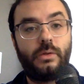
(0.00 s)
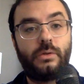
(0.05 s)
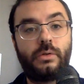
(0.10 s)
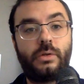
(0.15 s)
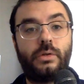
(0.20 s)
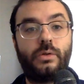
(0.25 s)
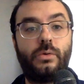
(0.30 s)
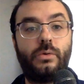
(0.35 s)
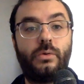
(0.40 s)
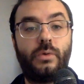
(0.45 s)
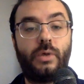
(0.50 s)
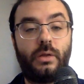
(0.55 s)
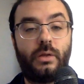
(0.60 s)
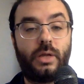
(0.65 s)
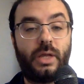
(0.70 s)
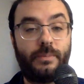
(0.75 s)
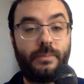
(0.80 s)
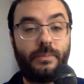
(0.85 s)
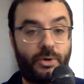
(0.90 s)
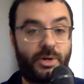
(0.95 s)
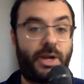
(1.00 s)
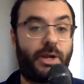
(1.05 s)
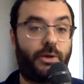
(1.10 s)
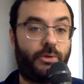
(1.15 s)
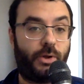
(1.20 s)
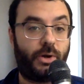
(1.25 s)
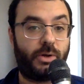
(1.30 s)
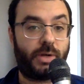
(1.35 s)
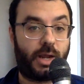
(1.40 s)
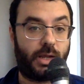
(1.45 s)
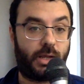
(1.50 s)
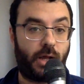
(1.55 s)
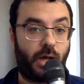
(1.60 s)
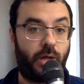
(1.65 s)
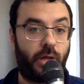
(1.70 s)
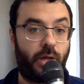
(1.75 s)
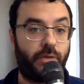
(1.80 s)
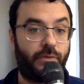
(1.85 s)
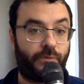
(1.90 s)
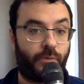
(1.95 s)
to, in particular, take
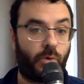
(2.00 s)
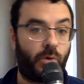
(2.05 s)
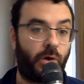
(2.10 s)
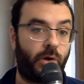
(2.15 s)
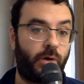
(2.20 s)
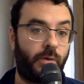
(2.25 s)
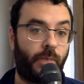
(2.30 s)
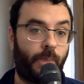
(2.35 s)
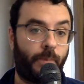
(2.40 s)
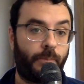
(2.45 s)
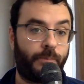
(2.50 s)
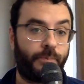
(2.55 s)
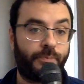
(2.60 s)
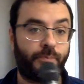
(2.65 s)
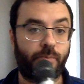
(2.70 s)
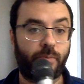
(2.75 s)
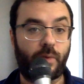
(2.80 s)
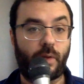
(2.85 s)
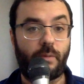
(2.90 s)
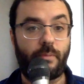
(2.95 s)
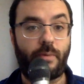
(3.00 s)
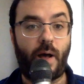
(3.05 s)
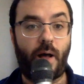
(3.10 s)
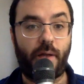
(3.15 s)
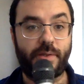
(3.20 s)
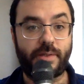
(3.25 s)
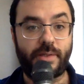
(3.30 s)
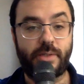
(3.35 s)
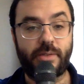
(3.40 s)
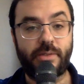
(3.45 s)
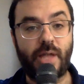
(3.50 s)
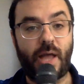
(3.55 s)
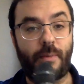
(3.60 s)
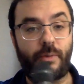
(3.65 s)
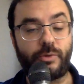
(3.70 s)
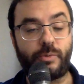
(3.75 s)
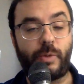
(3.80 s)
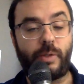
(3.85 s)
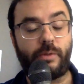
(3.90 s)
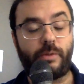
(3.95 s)
on the foreign policy
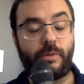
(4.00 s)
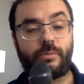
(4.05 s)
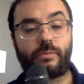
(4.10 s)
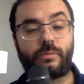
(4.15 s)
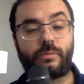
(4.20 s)
establishment.